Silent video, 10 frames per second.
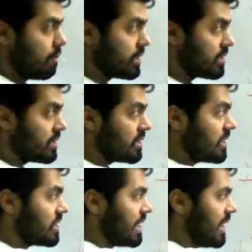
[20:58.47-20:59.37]
But since
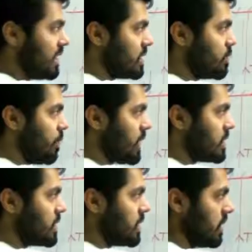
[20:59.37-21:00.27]
this length is
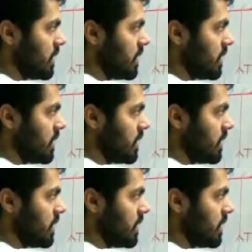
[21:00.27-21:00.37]
fixed,